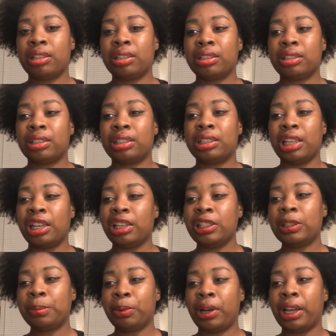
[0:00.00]
setting
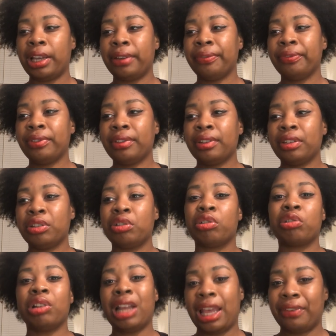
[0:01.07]
spray, you're
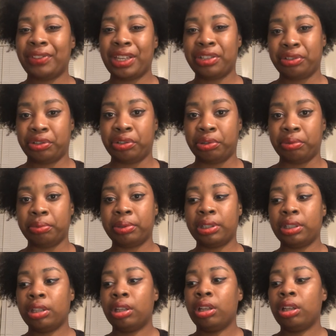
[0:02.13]
going to have
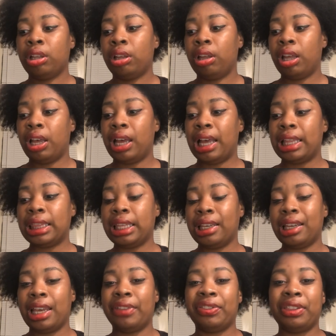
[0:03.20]
issues. I
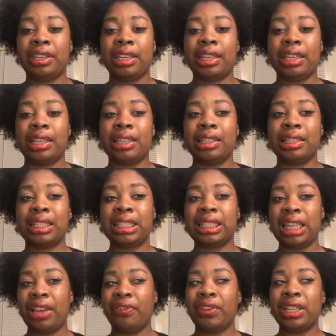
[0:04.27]
think at the
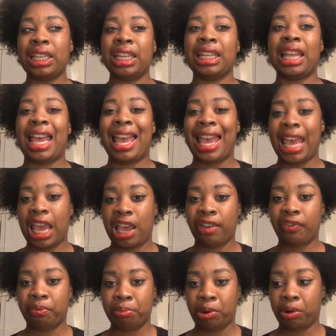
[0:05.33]

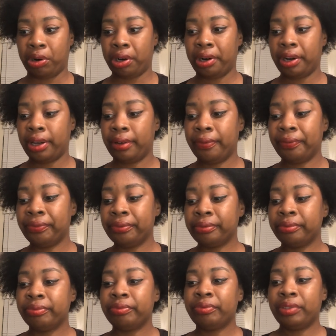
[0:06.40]
7.5 mark,
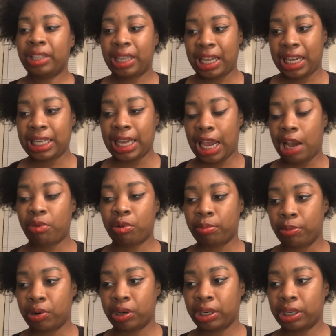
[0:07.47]
8-hour
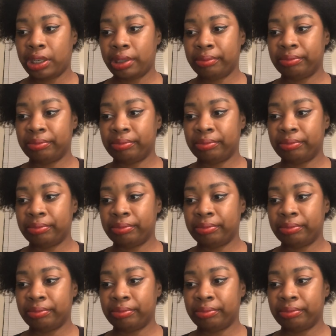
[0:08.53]
mark,